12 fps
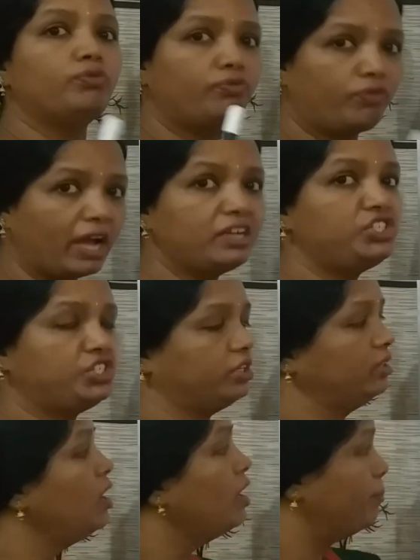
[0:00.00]

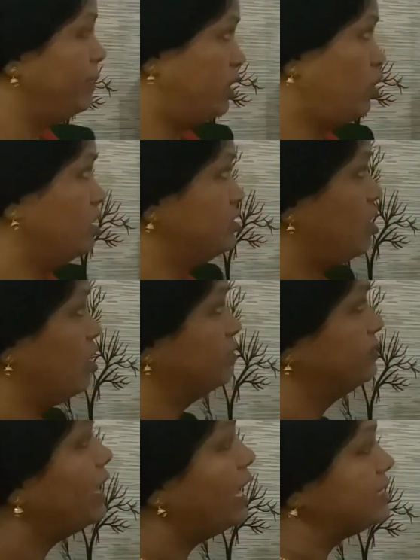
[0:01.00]
function because of
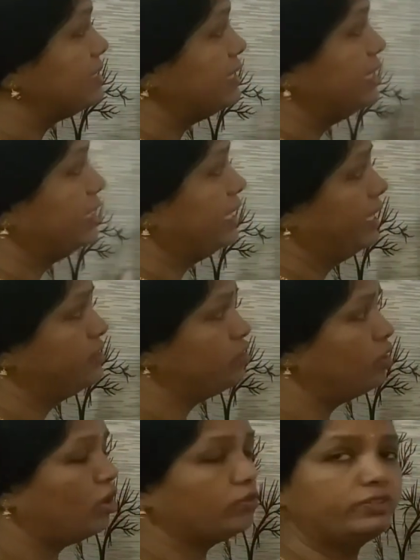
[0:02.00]
the acidic nature
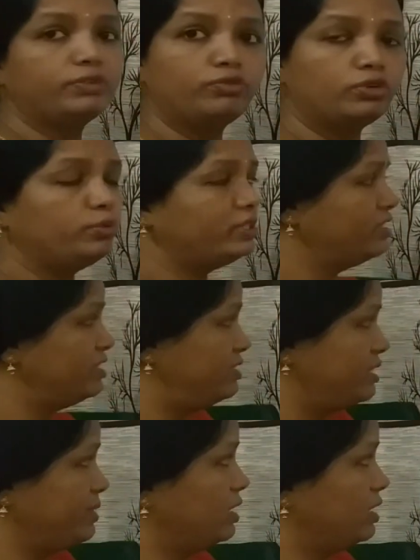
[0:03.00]
of the food which is